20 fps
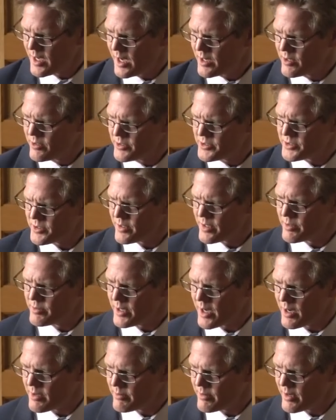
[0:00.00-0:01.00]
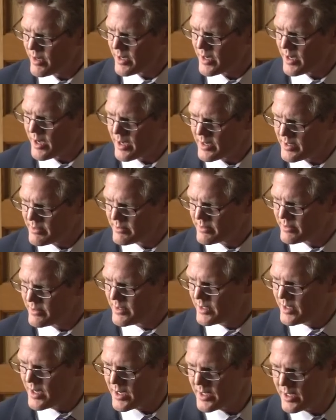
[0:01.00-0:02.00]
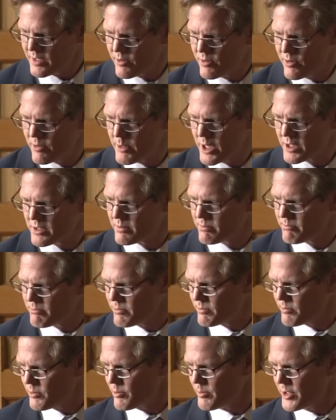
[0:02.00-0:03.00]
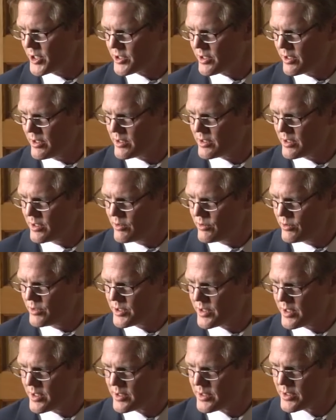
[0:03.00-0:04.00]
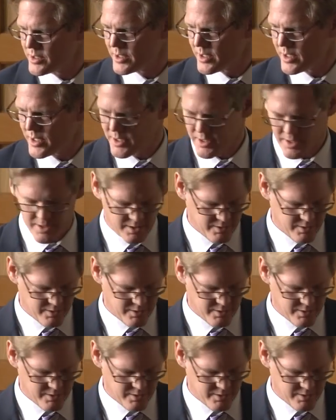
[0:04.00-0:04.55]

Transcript: I also, I, I, I did not get Cormac's permission to use this, uh,